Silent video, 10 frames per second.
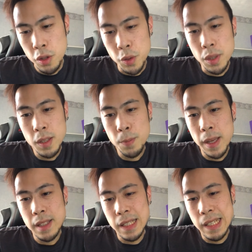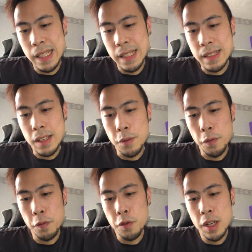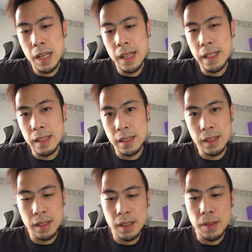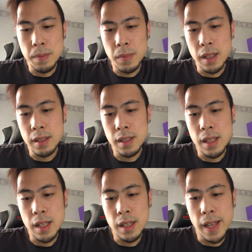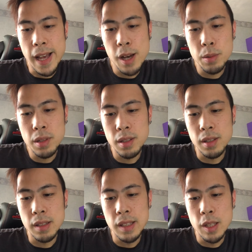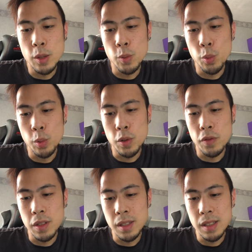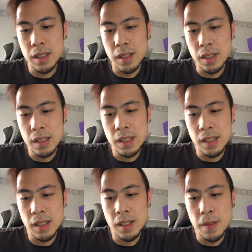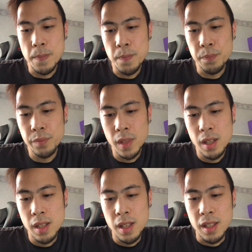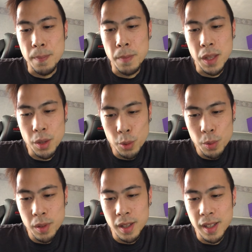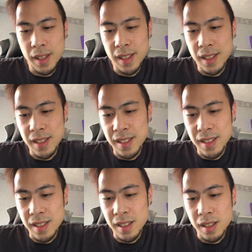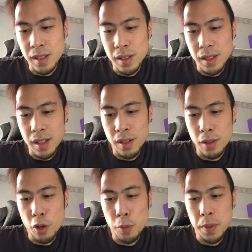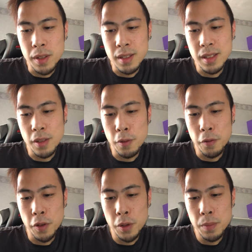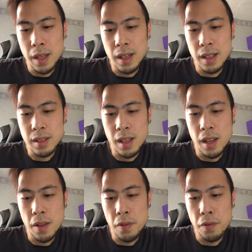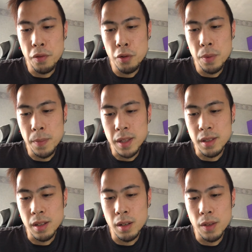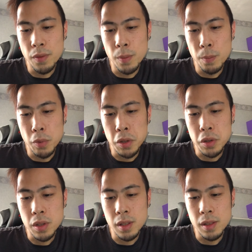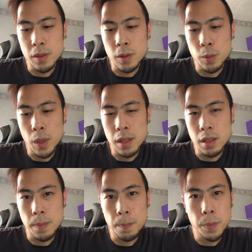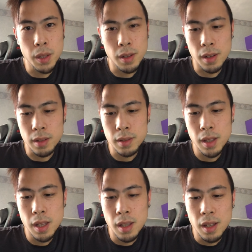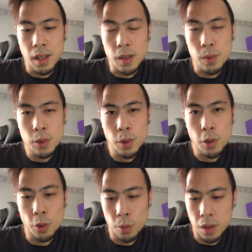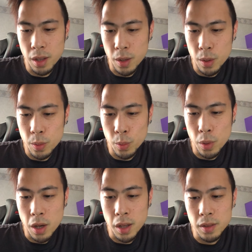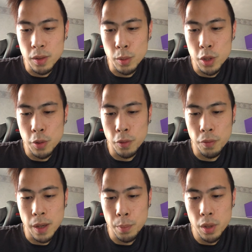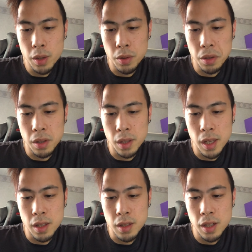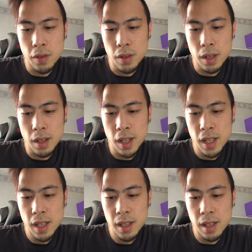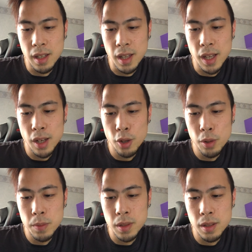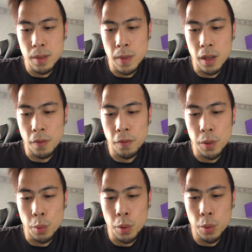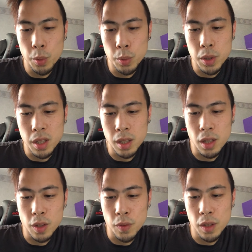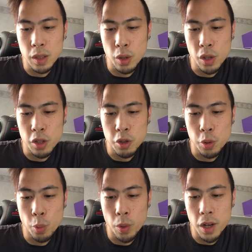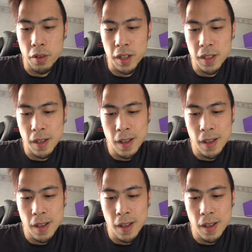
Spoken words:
So this basically is a 3-layer system. They say that the outer is water resistant, the middle is an open cell foam that lets air through but makes it hard for moisture and sweat to pass. It's also got what they call Isochill fabric on the interior lining and air loops to make it feel cool to the touch for as long as you wear it.